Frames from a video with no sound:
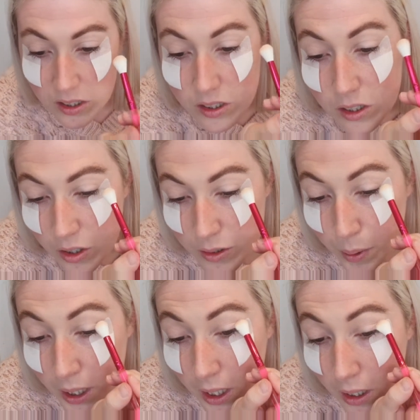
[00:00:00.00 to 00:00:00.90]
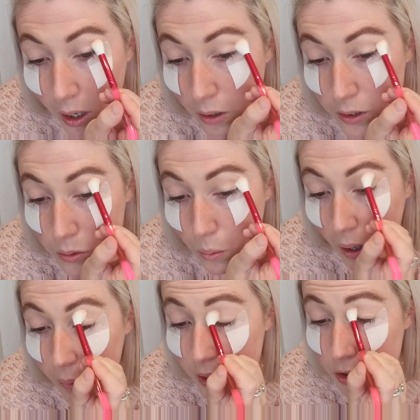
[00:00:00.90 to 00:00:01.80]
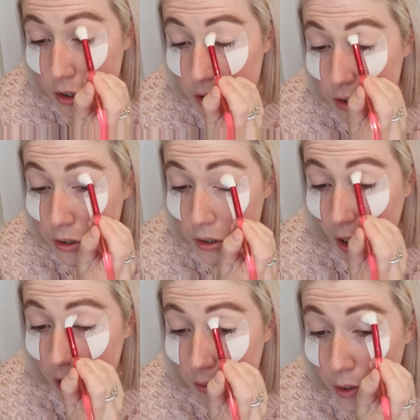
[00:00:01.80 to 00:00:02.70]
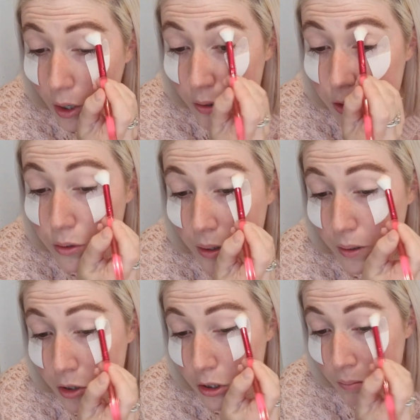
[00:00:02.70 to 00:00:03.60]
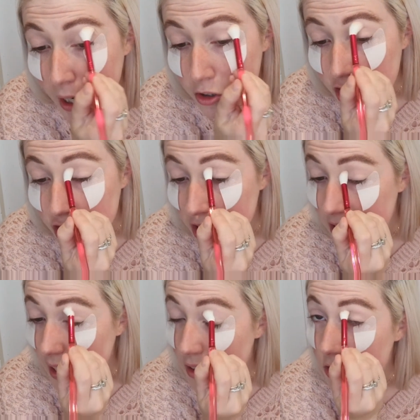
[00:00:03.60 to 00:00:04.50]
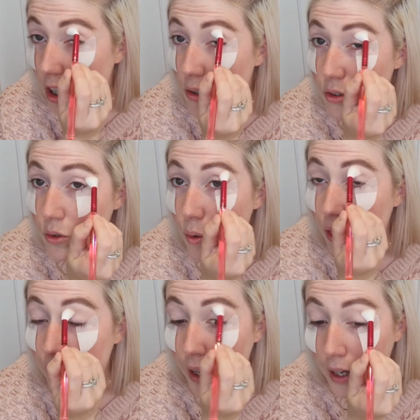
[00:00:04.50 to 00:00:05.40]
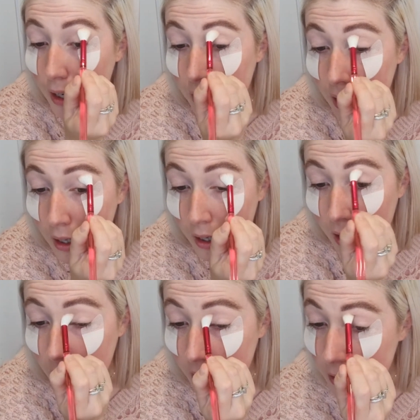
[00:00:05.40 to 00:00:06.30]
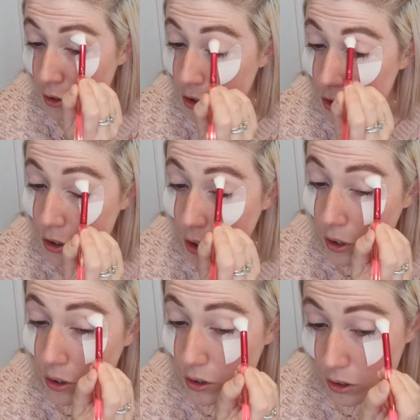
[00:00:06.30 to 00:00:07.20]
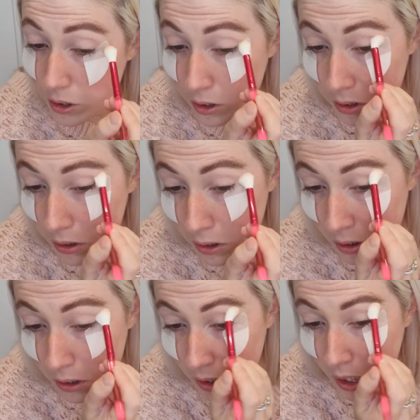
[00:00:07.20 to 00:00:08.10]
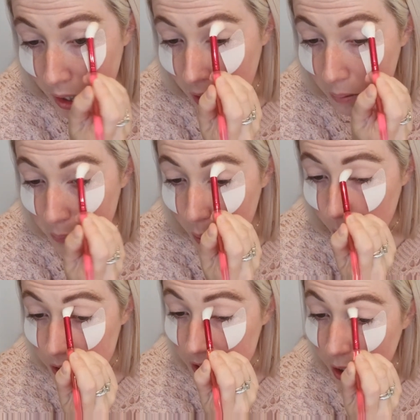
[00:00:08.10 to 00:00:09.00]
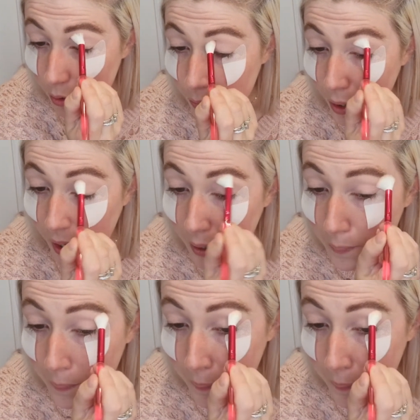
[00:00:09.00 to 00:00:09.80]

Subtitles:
It's a nice pinky colour as well. It just kind of goes, it just matches your skin tone sort of thing, and it just looks bloody lovely.